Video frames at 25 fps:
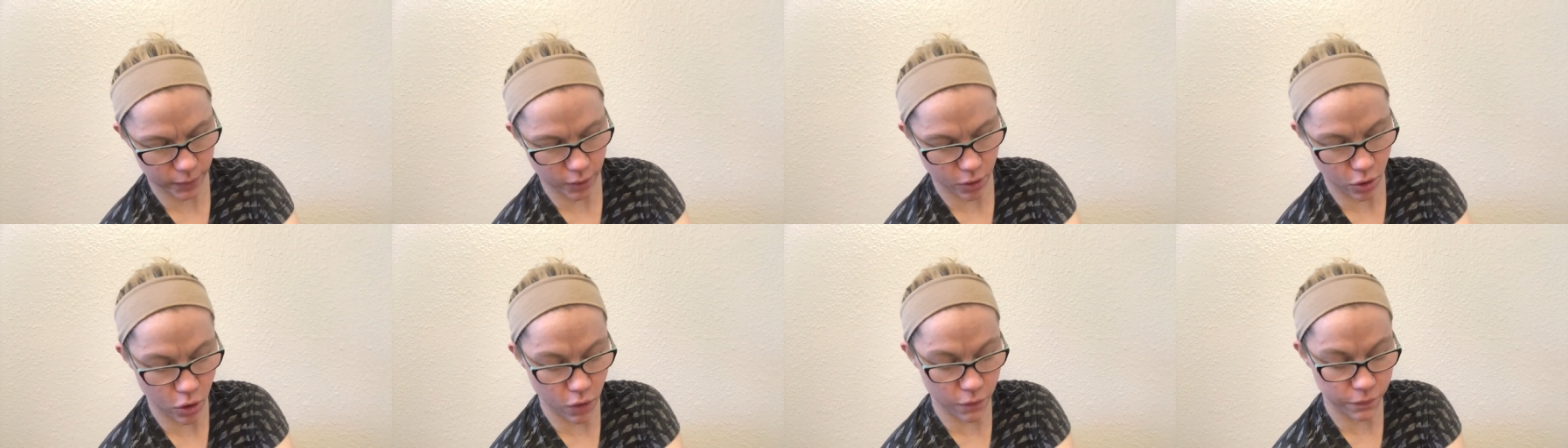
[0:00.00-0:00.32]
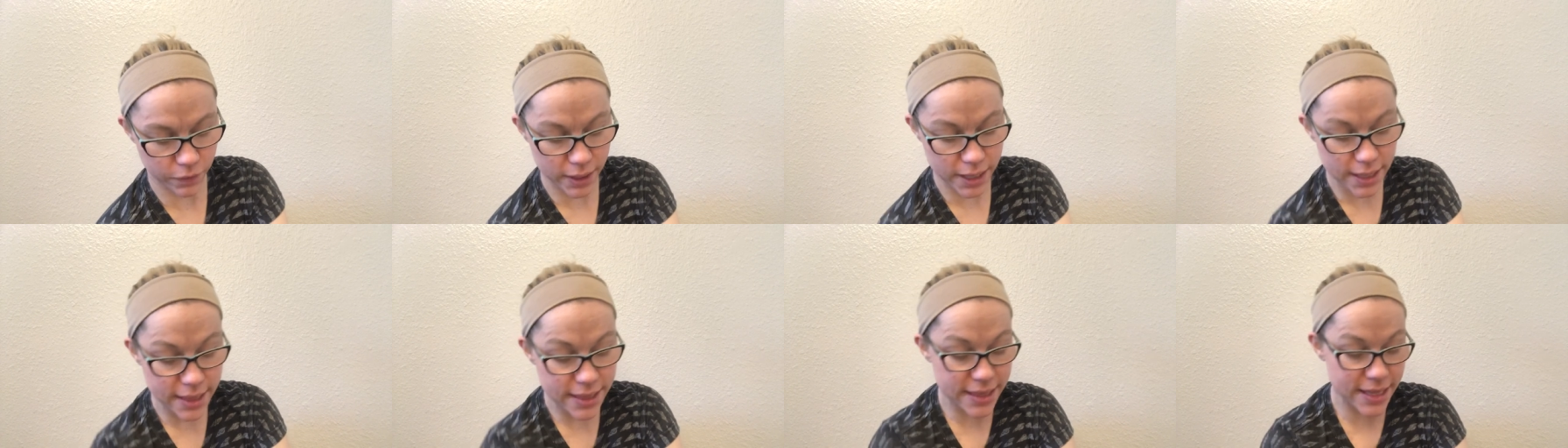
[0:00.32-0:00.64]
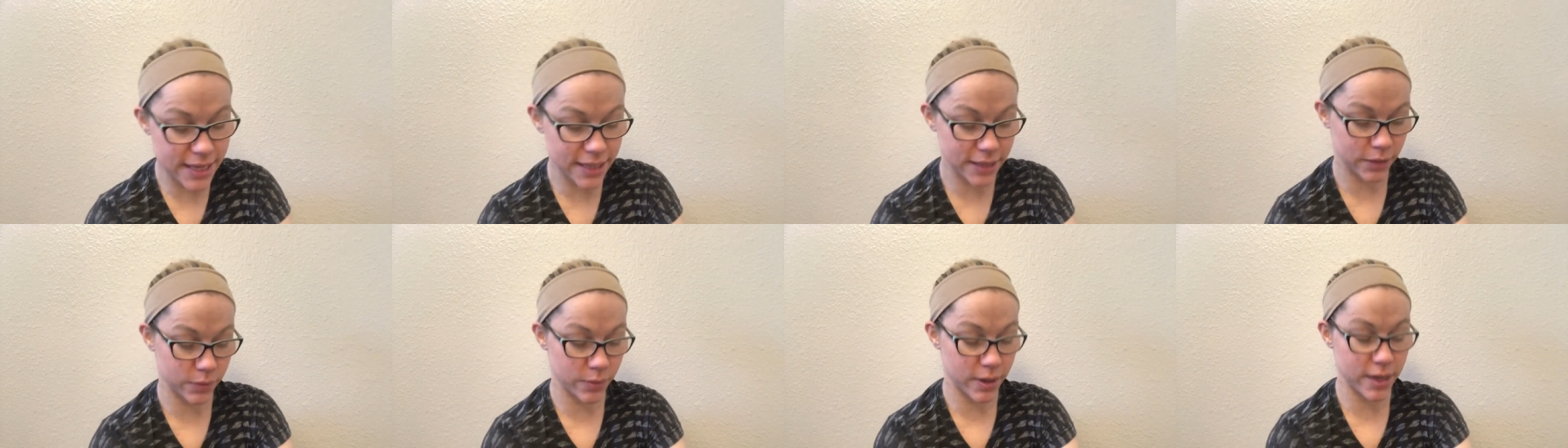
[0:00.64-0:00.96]
hopefully
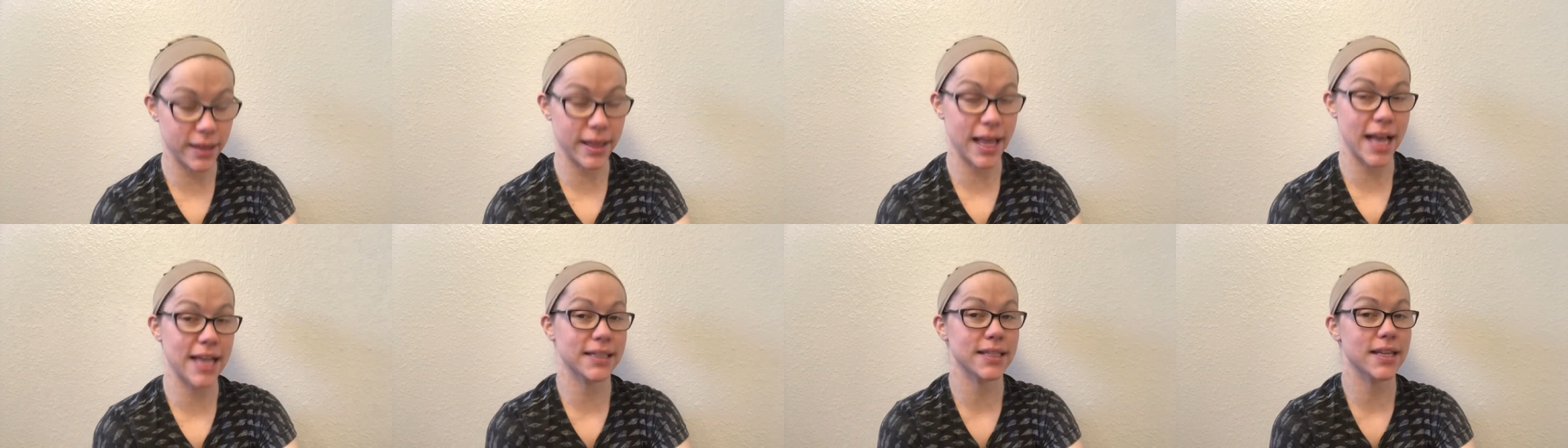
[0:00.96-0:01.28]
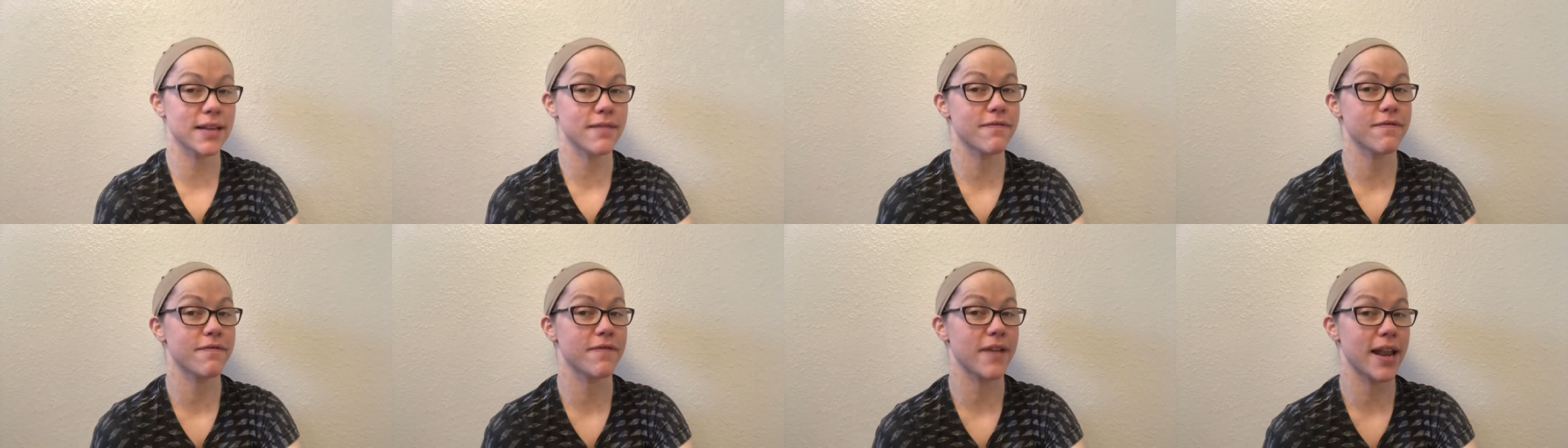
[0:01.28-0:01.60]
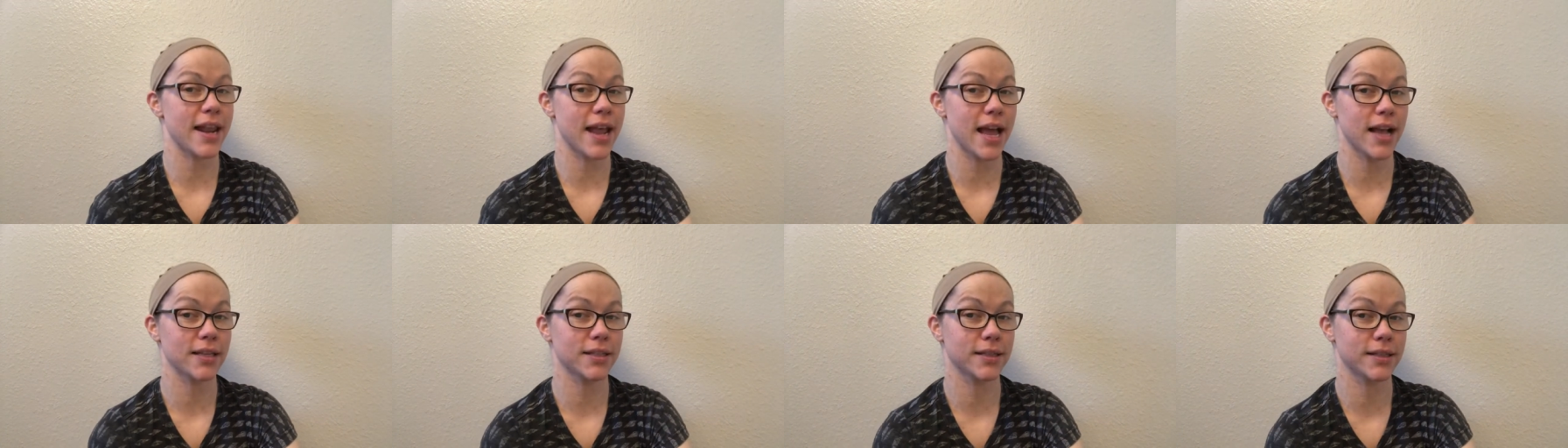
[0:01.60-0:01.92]
this one, last time
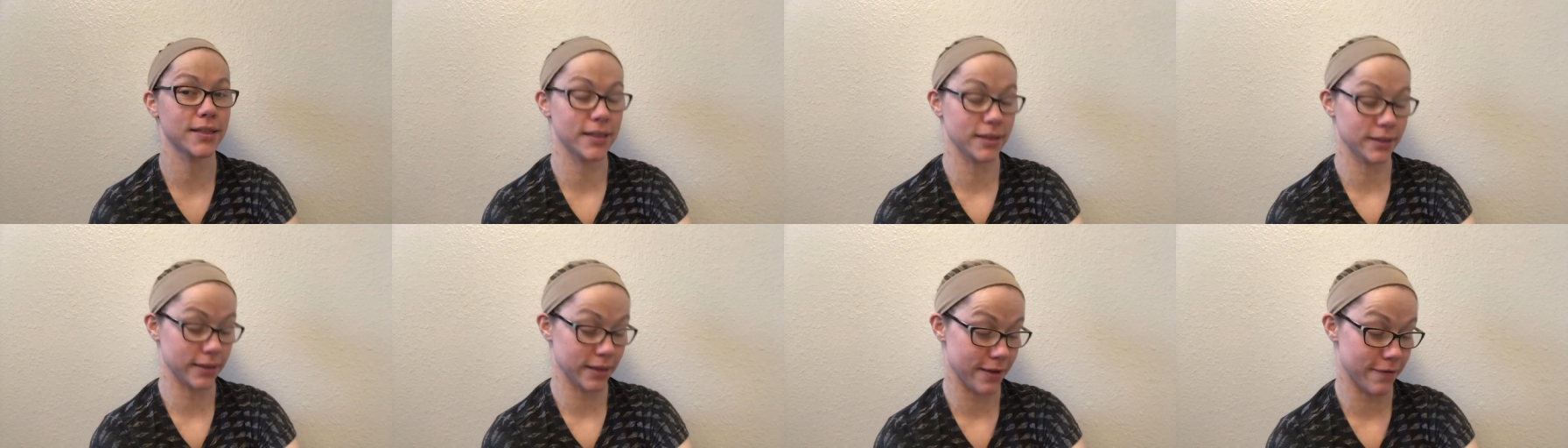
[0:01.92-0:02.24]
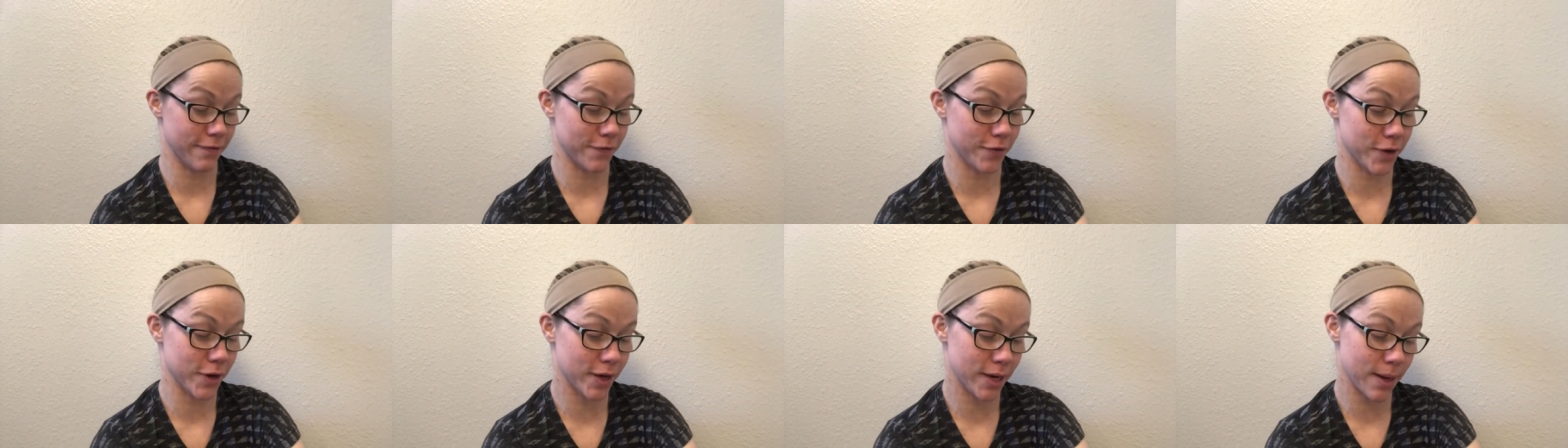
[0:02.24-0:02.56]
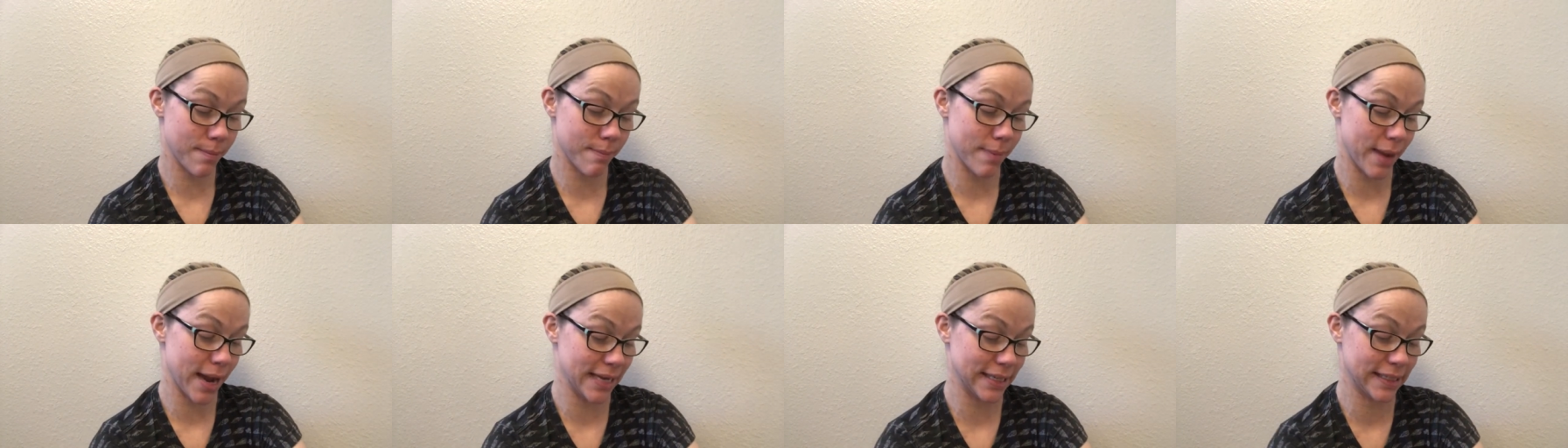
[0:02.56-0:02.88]
FedEx
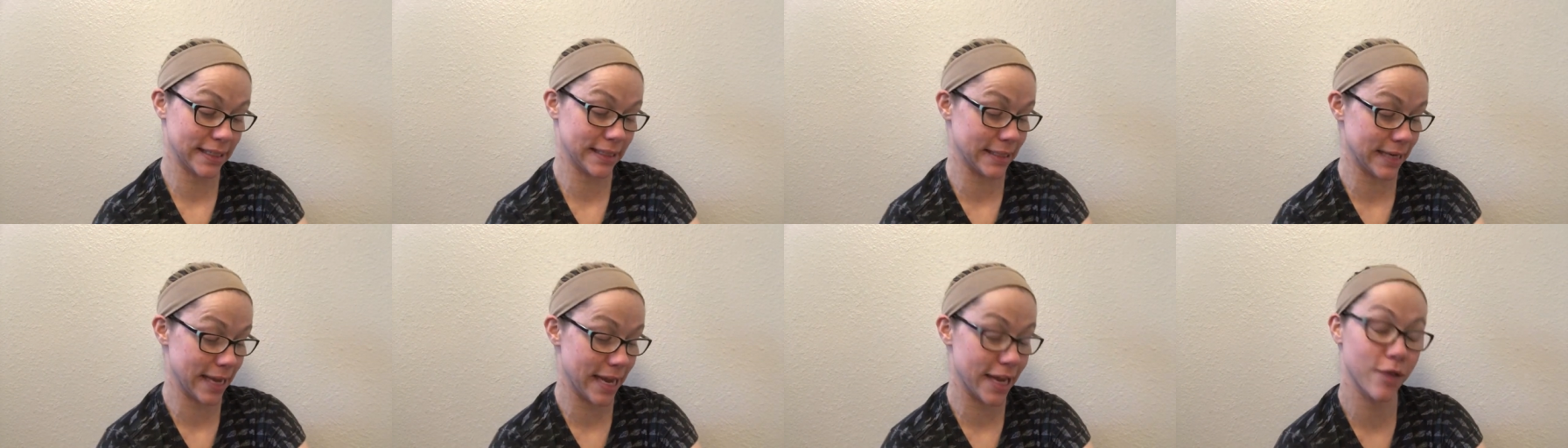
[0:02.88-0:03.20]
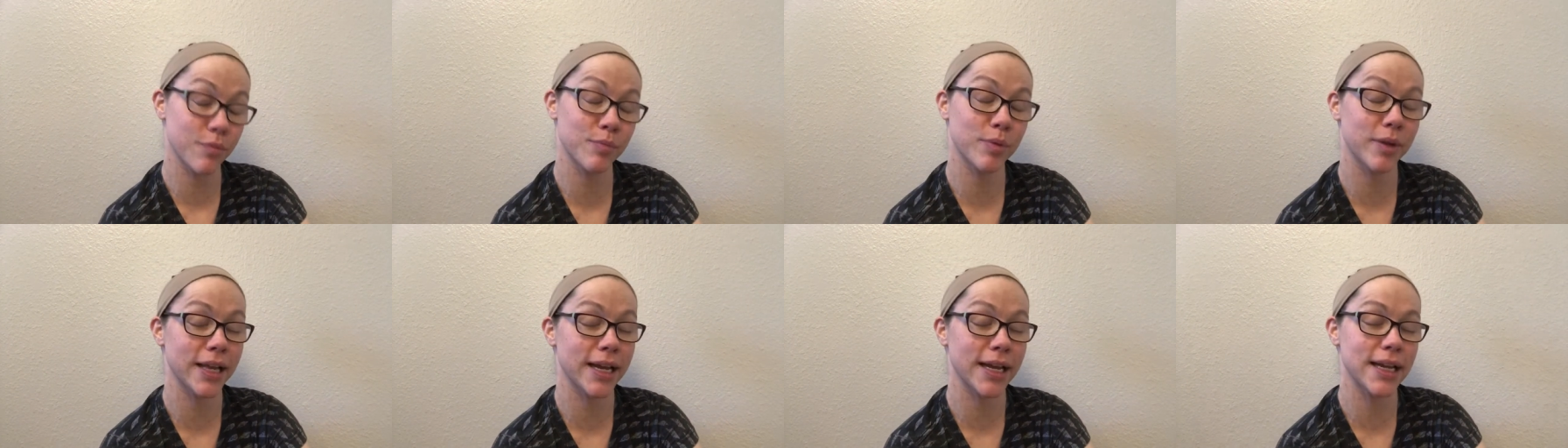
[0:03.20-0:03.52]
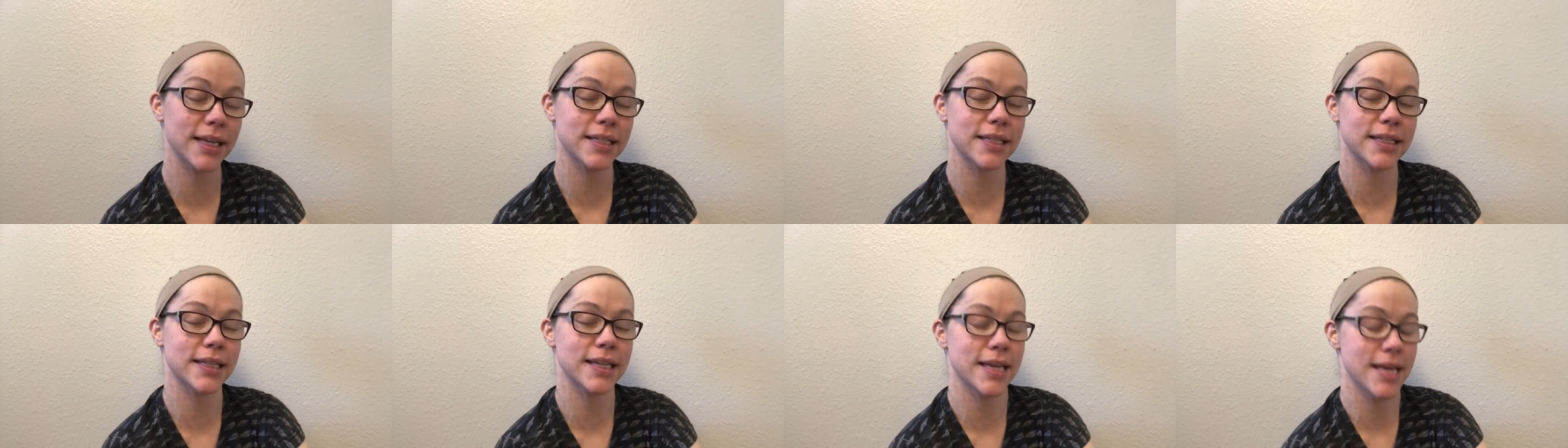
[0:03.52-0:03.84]
delivered my snake
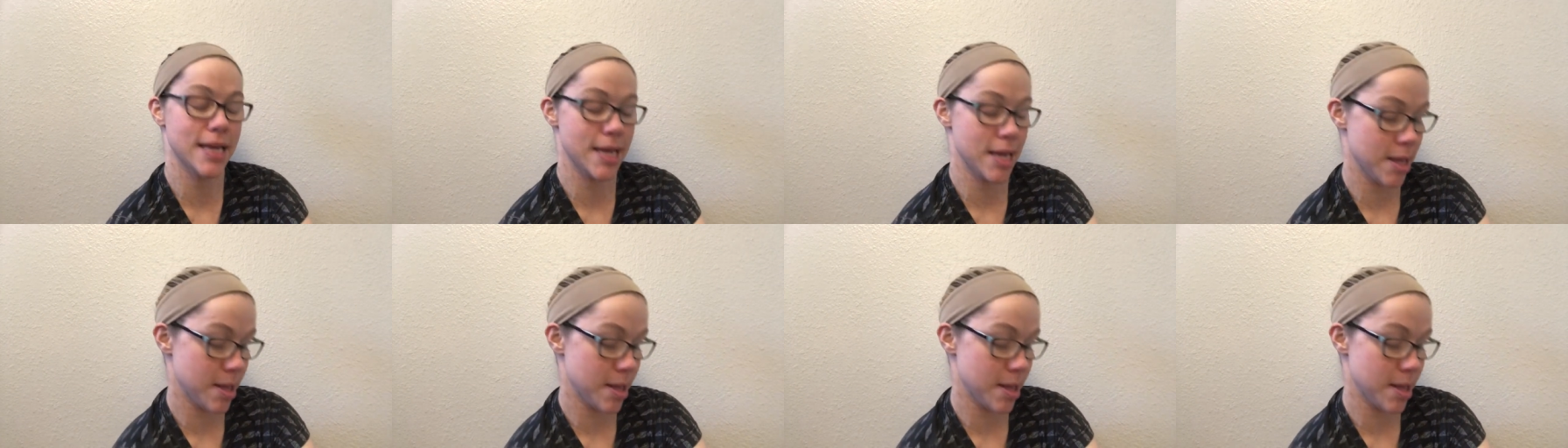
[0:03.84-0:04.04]
plant,